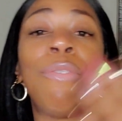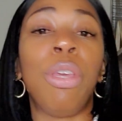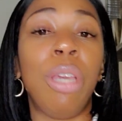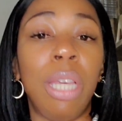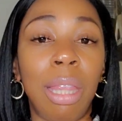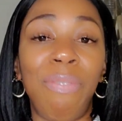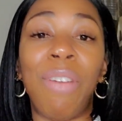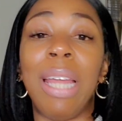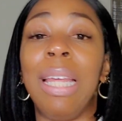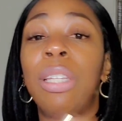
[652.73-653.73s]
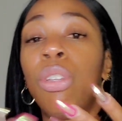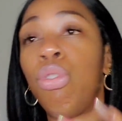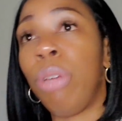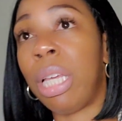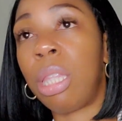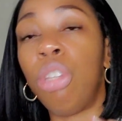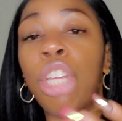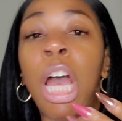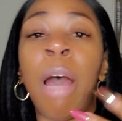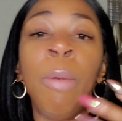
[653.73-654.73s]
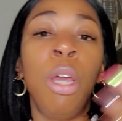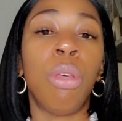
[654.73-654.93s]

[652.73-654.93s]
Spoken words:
or you get the finances, you get the job,